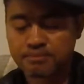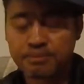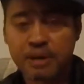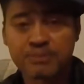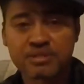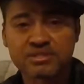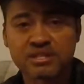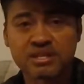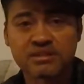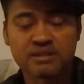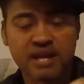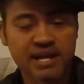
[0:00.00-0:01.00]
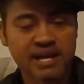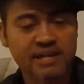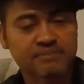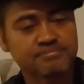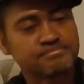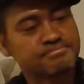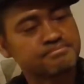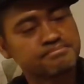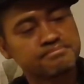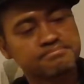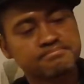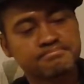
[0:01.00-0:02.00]
Pop this in. I got
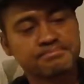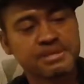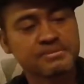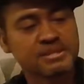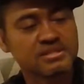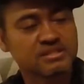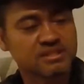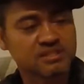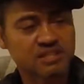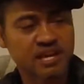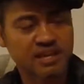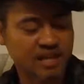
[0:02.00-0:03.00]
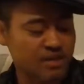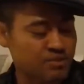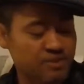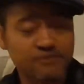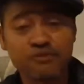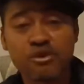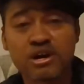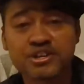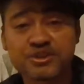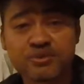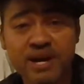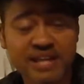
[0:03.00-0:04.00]
BBs. It comes with a
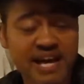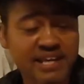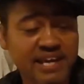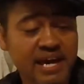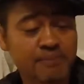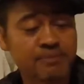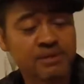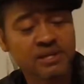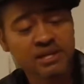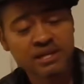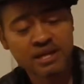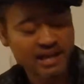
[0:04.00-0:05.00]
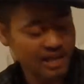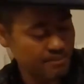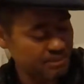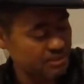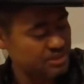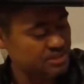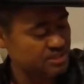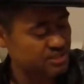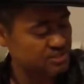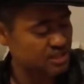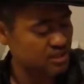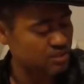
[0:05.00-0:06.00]
400 round high cap. I got BBs in here,
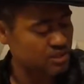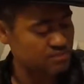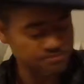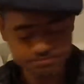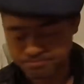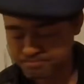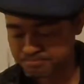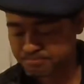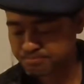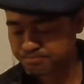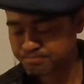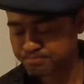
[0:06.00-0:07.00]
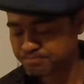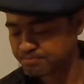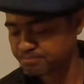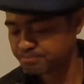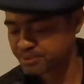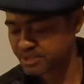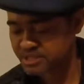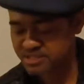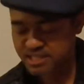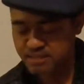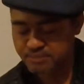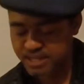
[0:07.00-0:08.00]
so I don't want to put it
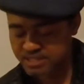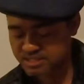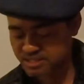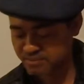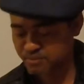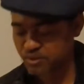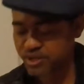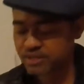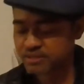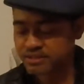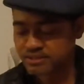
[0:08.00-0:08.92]
inside the magazine well,